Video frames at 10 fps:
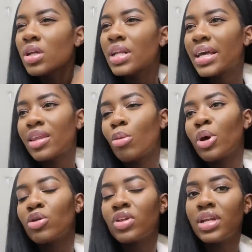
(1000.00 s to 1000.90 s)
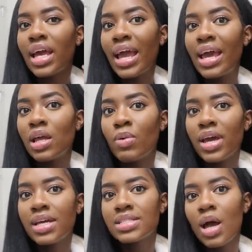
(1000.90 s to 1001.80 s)
like in the middle of the day
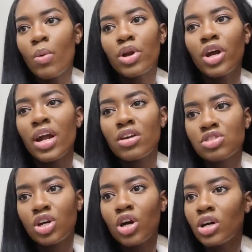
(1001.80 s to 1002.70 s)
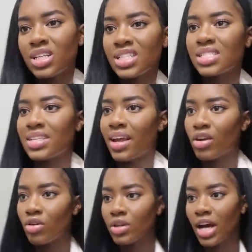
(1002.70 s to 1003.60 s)
anyways. And when your hair is curled and it's
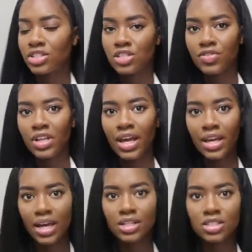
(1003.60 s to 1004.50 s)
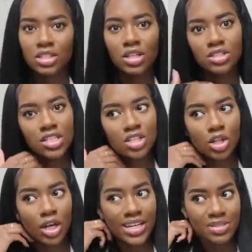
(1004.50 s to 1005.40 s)
tangled, I just feel like it doesn't
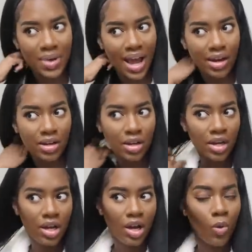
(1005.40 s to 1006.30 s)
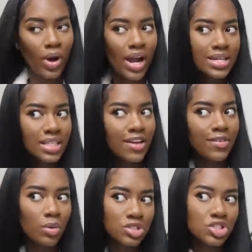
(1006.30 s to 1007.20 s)
look as bad. Whereas if
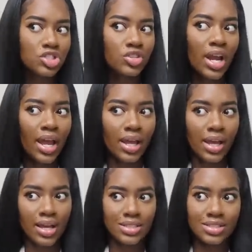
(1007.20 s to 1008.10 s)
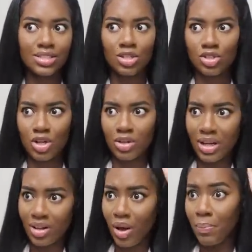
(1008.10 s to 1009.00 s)
it was straight, it's just gonna start
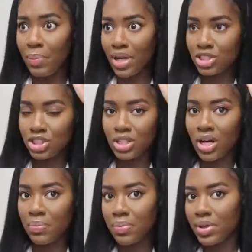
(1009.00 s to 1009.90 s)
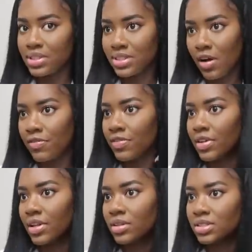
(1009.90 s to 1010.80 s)
looking all bunched up and
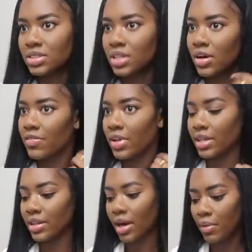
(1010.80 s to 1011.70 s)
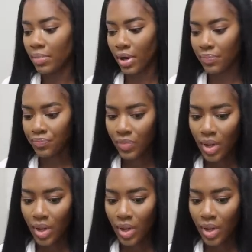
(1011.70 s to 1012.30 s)
stuff like that. But